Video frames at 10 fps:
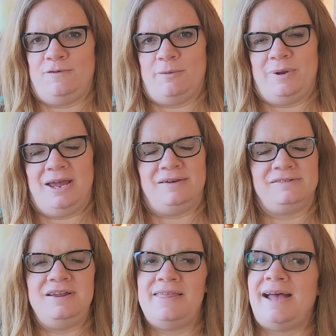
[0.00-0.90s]
open house.
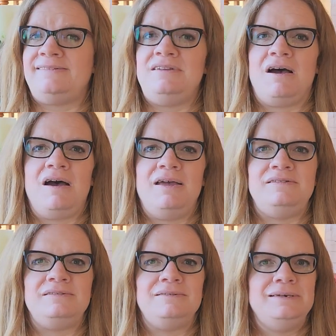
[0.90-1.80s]
Now that's not,
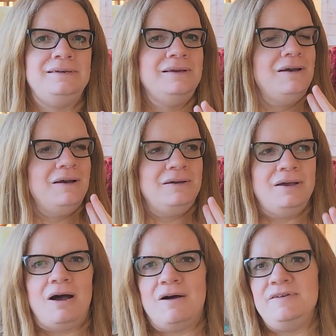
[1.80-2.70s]

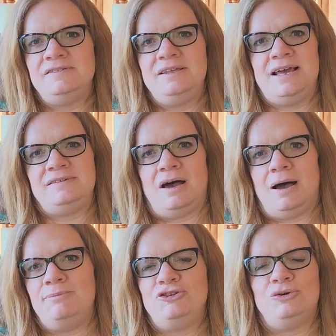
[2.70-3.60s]
obviously that's
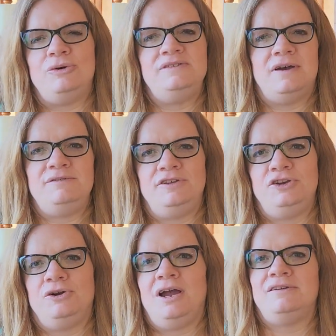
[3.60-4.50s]
optional. It's obviously
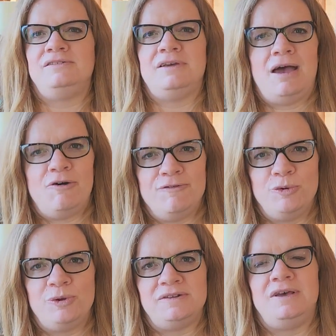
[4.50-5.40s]
your house, however you
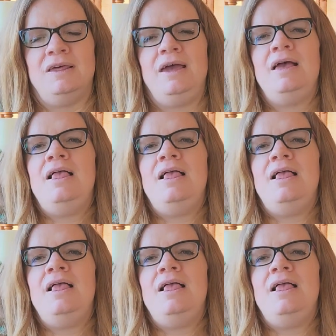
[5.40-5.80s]
want to sell it.